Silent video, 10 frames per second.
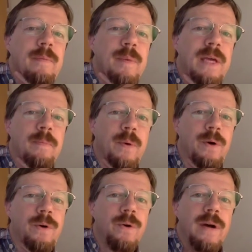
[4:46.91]

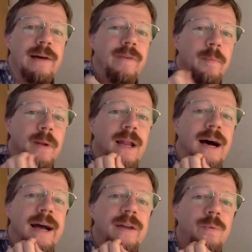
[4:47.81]
people who have
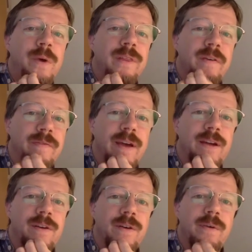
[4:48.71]
applied with a
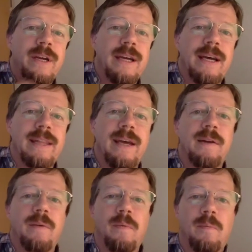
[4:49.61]
fake degree and
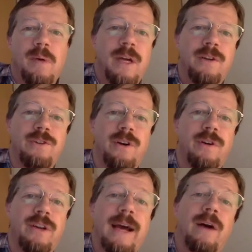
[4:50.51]
then been
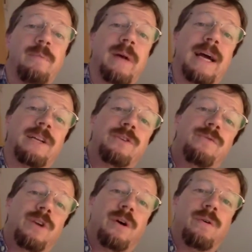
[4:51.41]
turned down, but I do
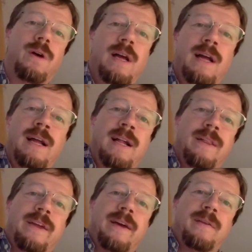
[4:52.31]
know
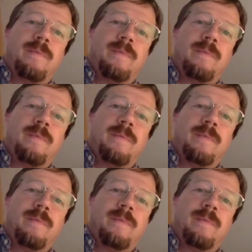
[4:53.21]
that